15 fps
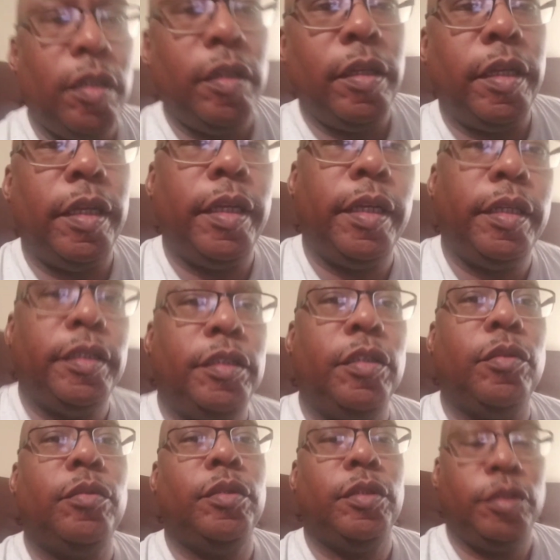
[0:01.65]
Hey,
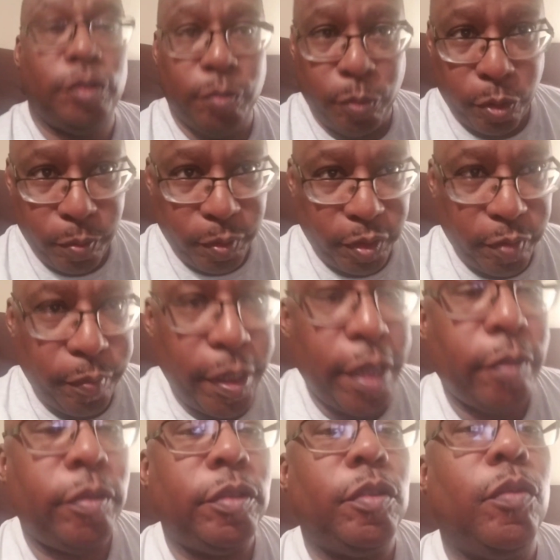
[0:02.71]
yo, this is your boy, Mr. Mack.
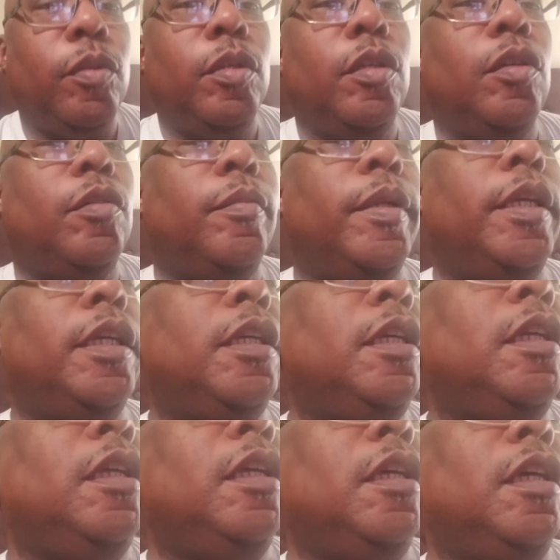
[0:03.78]
What's going on, man?
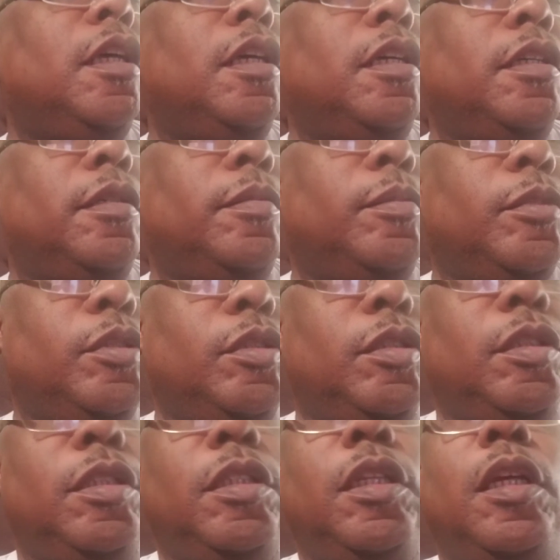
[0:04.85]
Um,
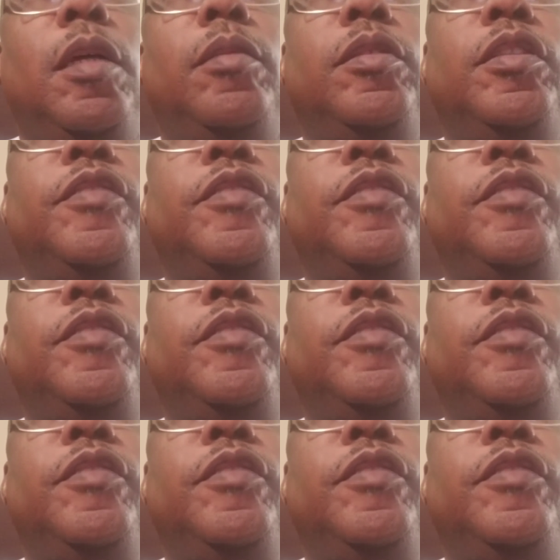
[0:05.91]
on this